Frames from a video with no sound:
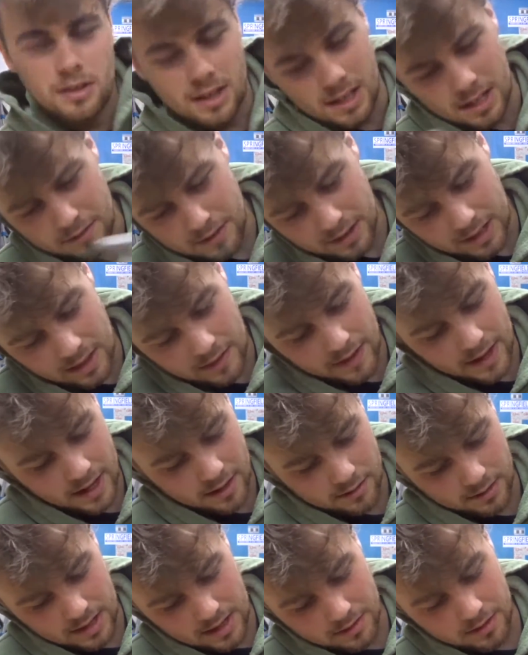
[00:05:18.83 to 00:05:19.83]
can have the
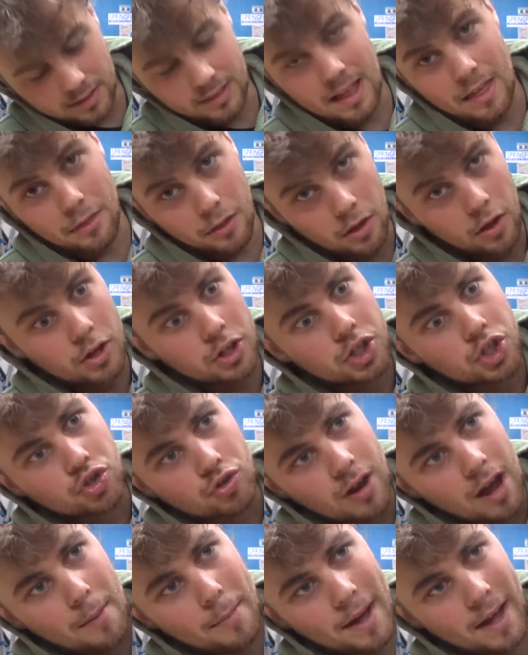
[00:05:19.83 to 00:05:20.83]
leather
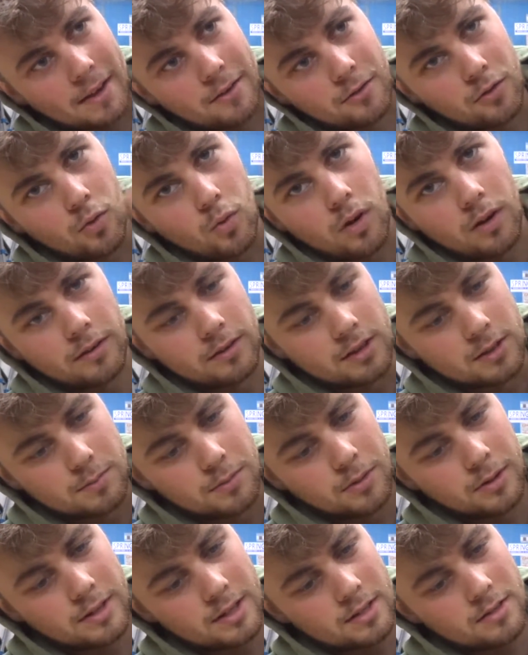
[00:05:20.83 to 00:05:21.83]
strap handle ones,
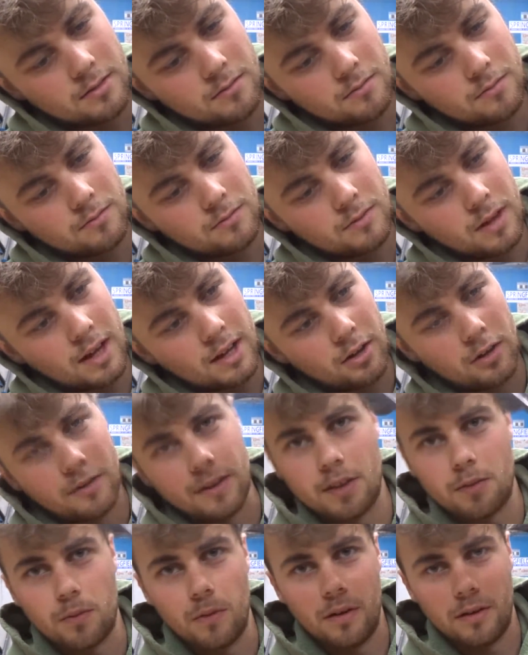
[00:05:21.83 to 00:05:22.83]
but I got
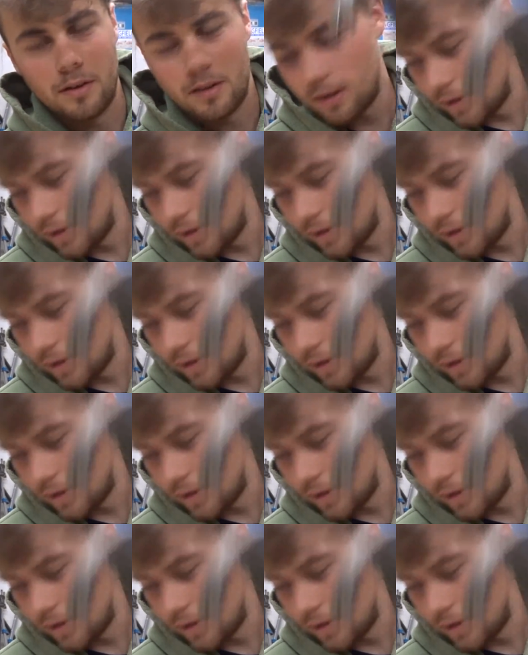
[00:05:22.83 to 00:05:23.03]
this one.